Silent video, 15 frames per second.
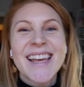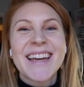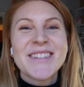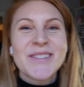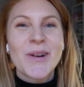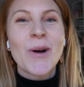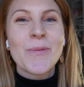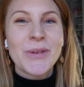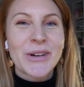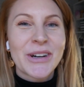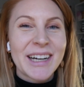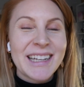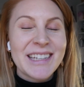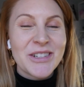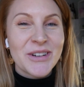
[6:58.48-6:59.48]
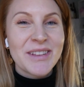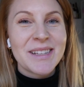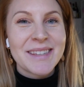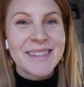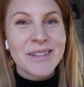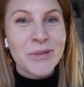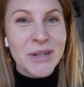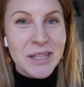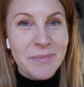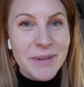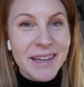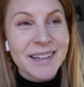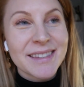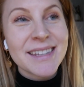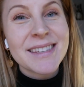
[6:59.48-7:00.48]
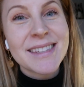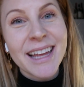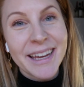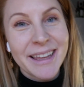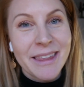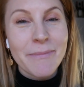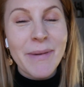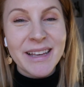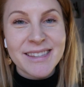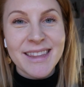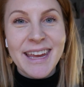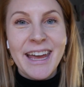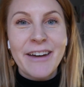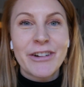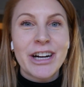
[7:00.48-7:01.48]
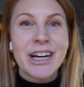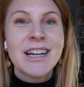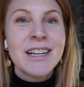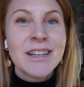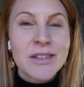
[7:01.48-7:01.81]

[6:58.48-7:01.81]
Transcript: I do hope you're gonna enjoy this recipe because it's like the best thing ever.